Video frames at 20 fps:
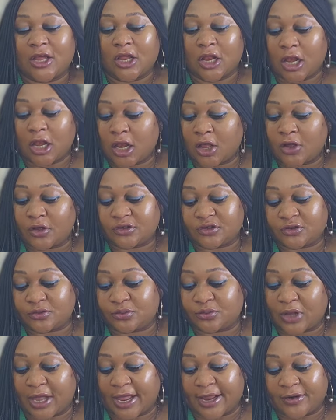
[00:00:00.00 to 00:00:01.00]
lost,
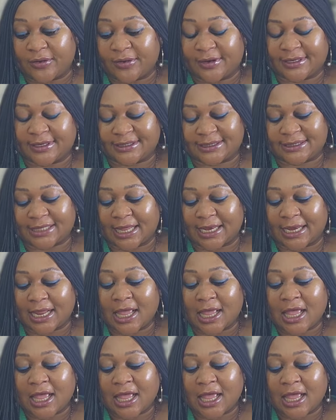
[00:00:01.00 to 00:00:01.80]
I don't understand.